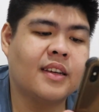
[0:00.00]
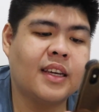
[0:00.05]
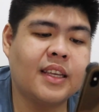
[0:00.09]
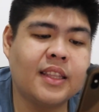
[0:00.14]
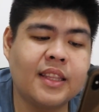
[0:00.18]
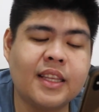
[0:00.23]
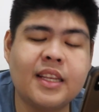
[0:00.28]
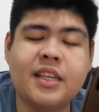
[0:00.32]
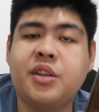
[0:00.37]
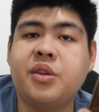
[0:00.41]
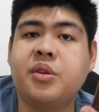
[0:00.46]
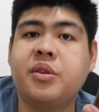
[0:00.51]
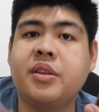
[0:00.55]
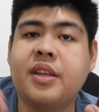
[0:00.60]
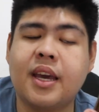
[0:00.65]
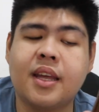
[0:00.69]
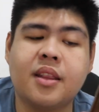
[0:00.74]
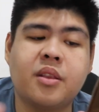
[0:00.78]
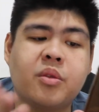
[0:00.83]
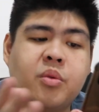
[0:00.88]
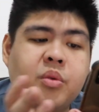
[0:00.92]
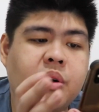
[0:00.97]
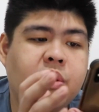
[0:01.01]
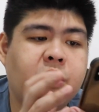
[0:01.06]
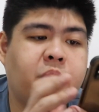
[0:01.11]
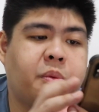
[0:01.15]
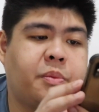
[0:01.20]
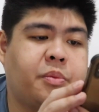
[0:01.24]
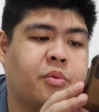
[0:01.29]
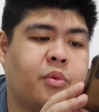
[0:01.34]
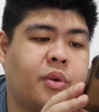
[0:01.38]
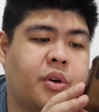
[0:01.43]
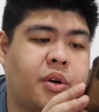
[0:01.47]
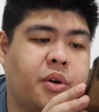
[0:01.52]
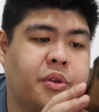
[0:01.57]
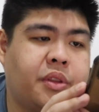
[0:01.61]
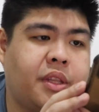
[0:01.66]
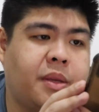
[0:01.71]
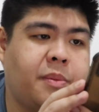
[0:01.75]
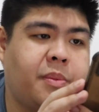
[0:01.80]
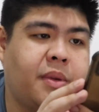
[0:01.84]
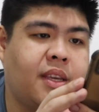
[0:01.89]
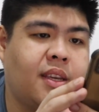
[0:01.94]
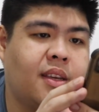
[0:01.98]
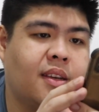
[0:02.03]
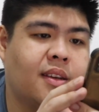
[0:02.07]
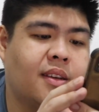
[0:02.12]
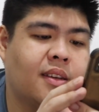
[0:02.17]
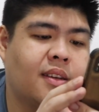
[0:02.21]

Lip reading: And then you'd get OTP.